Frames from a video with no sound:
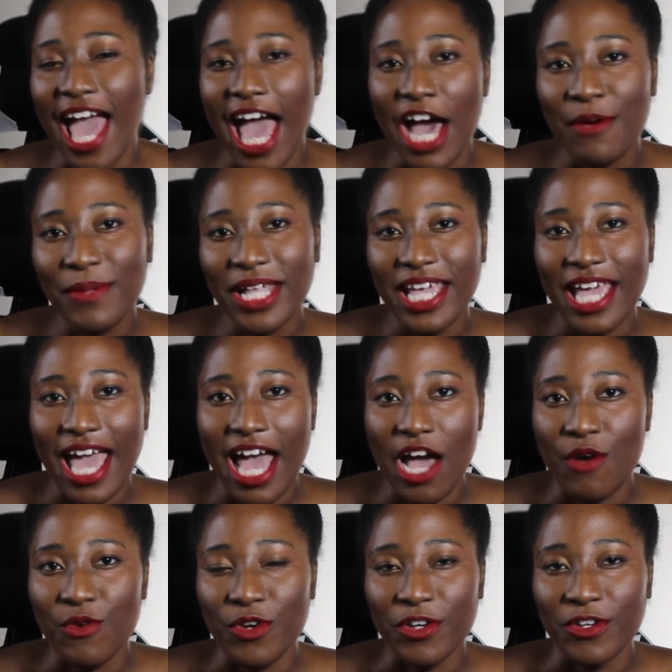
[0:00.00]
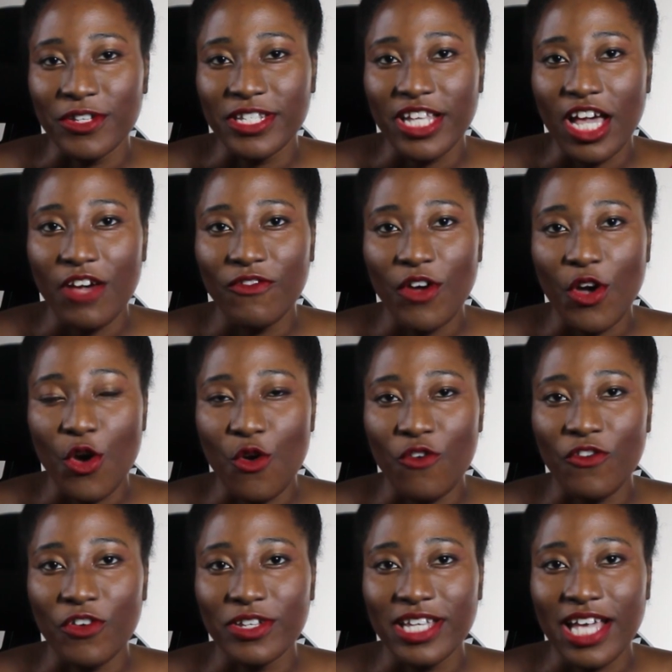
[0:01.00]
how many hours of
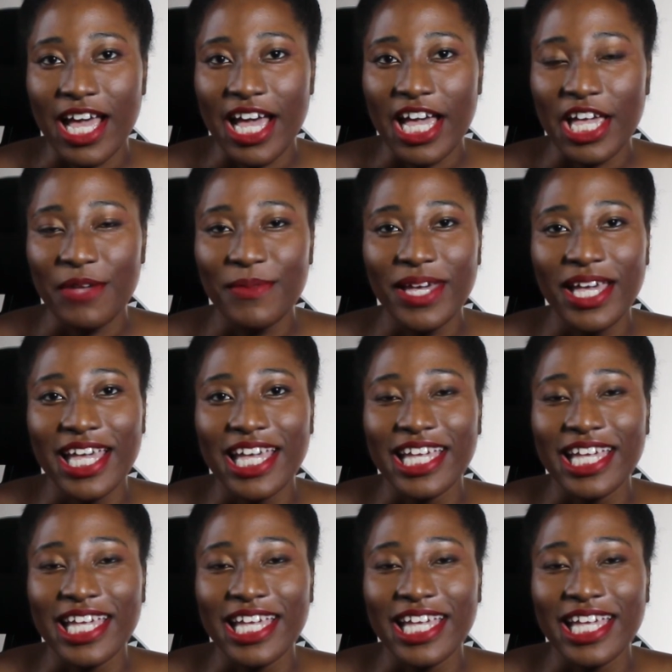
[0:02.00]
overtime